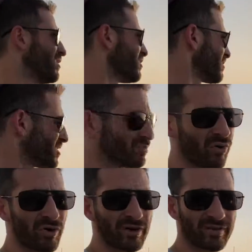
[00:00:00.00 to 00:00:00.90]
For this
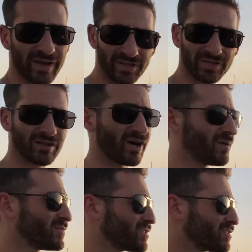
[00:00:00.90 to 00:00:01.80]
port in ancient
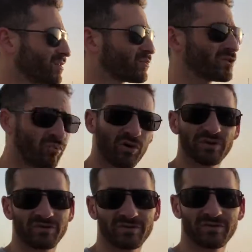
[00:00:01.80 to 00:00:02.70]
times was a portal